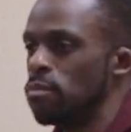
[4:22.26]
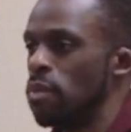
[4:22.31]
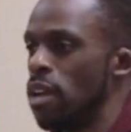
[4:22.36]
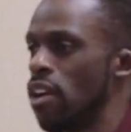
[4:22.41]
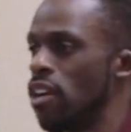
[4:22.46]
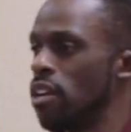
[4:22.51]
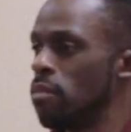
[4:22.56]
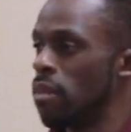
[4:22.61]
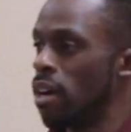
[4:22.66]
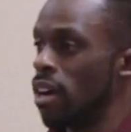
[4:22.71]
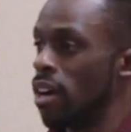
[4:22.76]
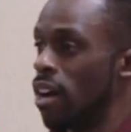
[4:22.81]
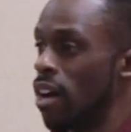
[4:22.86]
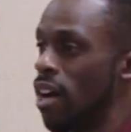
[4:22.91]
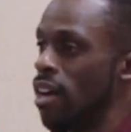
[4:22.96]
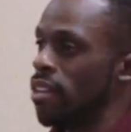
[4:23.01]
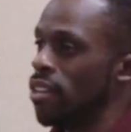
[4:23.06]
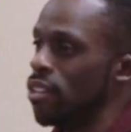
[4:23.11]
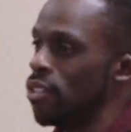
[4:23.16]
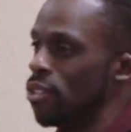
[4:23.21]
to bury my
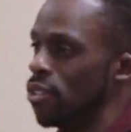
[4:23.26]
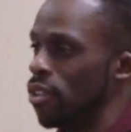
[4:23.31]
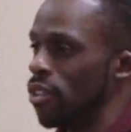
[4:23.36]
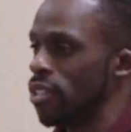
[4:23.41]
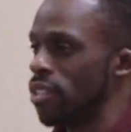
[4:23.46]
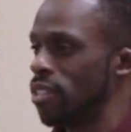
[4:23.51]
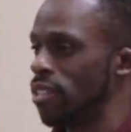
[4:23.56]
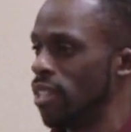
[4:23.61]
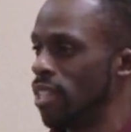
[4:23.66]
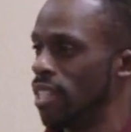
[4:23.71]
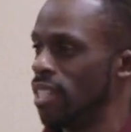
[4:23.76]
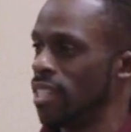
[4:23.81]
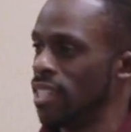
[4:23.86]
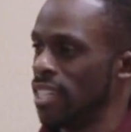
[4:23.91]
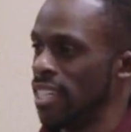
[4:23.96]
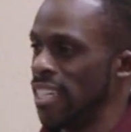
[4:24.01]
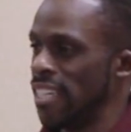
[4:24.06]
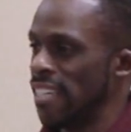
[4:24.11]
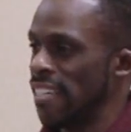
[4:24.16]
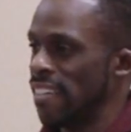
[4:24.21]
aunt in New York City.
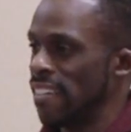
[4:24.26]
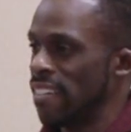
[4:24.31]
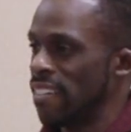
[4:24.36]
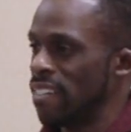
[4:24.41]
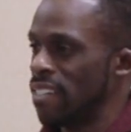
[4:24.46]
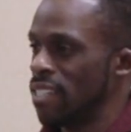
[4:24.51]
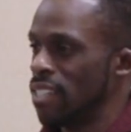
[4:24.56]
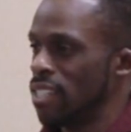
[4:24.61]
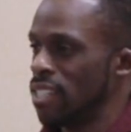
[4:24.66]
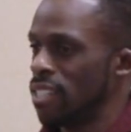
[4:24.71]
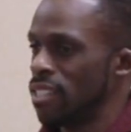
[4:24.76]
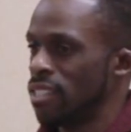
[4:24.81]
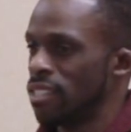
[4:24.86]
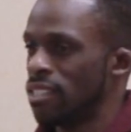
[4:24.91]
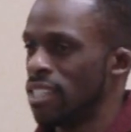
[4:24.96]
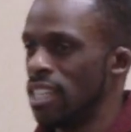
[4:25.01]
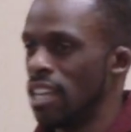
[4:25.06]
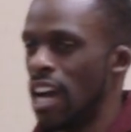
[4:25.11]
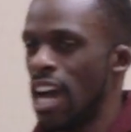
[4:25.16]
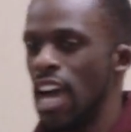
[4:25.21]

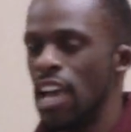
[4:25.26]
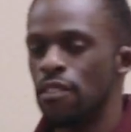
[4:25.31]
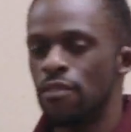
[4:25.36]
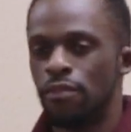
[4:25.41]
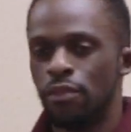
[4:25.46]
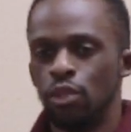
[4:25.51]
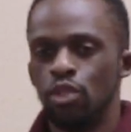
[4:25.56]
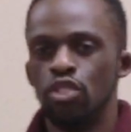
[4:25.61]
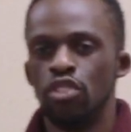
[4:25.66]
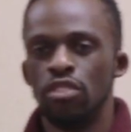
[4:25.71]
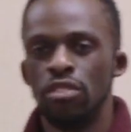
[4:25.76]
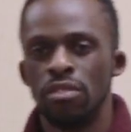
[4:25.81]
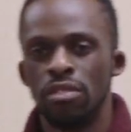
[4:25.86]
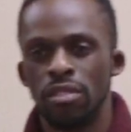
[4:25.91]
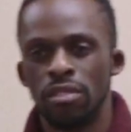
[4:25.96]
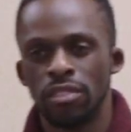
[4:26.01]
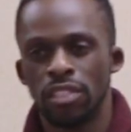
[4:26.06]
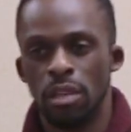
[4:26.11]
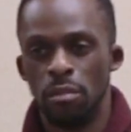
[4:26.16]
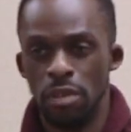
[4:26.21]
See, I flew
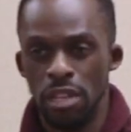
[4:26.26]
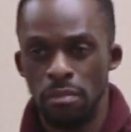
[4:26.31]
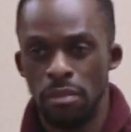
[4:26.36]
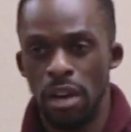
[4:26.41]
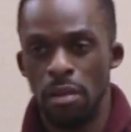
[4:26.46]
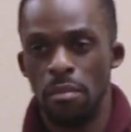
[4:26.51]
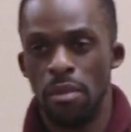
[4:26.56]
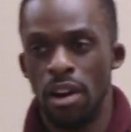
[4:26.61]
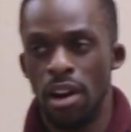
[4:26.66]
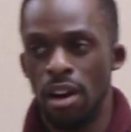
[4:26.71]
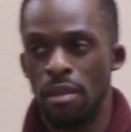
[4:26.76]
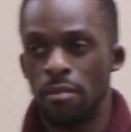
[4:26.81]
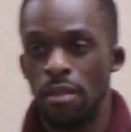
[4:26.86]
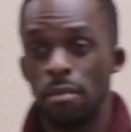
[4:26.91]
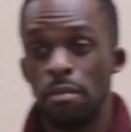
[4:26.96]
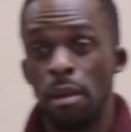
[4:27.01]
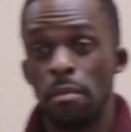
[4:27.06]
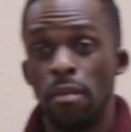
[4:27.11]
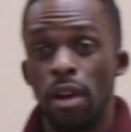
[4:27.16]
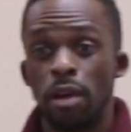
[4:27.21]
to meet my mom,
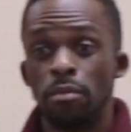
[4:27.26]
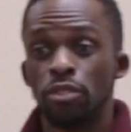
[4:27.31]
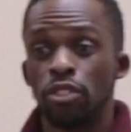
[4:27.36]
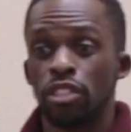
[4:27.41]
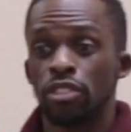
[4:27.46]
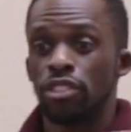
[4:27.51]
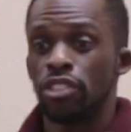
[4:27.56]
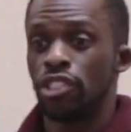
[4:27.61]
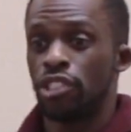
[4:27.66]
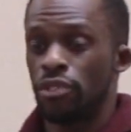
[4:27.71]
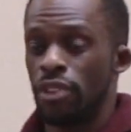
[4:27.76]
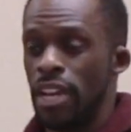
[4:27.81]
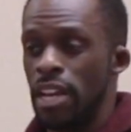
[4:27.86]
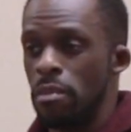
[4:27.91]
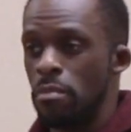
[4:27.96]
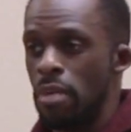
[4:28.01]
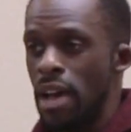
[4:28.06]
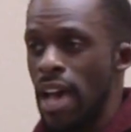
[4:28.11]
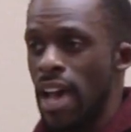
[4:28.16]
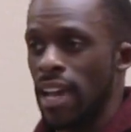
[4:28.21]
and my mom took the
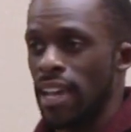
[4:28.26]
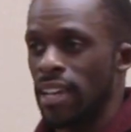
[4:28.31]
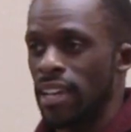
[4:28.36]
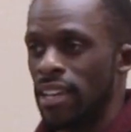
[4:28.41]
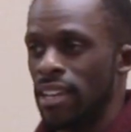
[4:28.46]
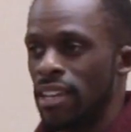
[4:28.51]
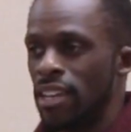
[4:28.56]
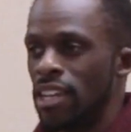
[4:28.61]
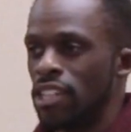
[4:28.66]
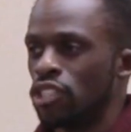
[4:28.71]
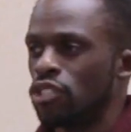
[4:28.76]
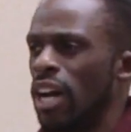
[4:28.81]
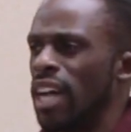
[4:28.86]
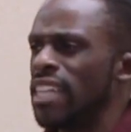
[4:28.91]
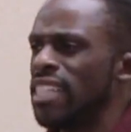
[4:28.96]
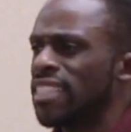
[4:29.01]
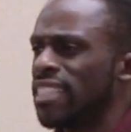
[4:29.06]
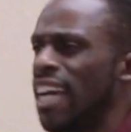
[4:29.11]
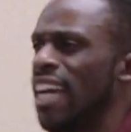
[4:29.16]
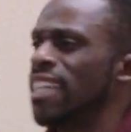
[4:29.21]
train back. So I
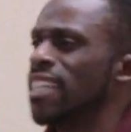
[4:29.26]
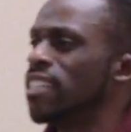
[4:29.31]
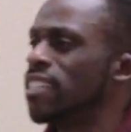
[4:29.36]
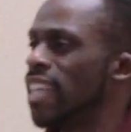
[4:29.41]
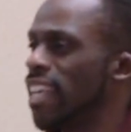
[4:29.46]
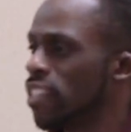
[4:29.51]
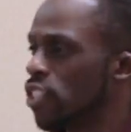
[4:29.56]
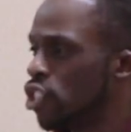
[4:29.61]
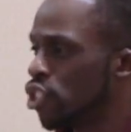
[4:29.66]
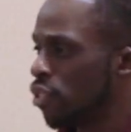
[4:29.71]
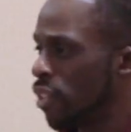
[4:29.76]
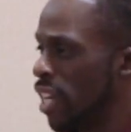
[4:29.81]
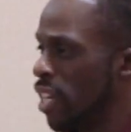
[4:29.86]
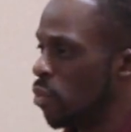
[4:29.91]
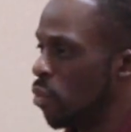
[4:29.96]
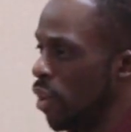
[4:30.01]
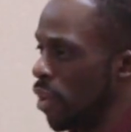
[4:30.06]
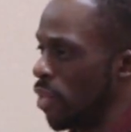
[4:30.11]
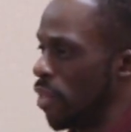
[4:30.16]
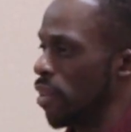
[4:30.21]
decided to take the
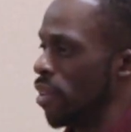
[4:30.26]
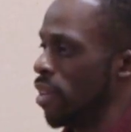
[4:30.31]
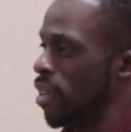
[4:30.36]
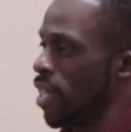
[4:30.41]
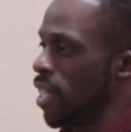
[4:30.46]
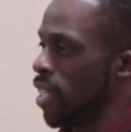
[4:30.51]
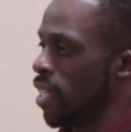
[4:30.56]
train with her.